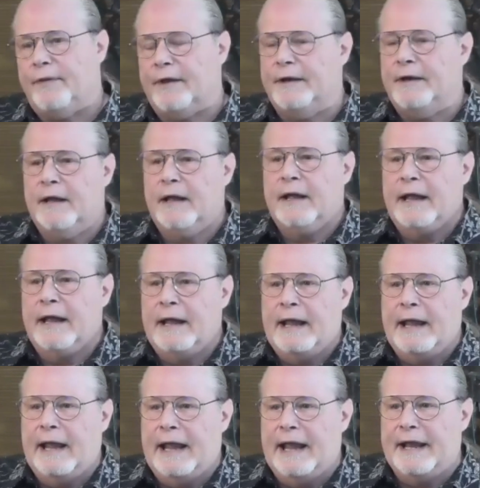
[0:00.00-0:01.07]
and
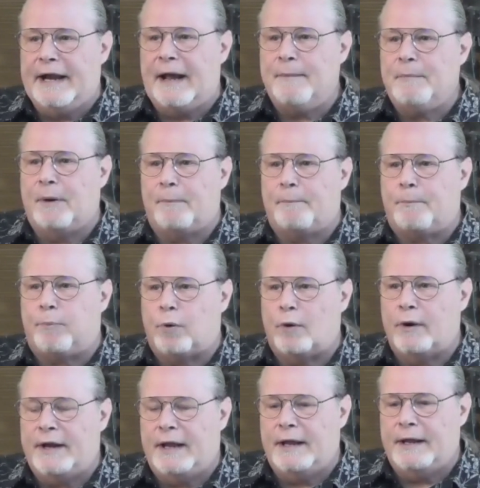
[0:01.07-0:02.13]
and I'm a
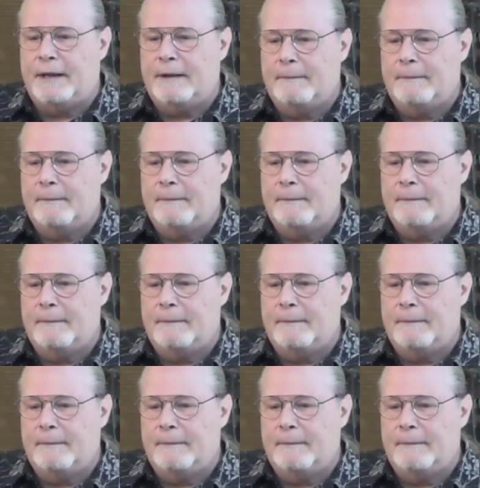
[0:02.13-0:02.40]
pretty,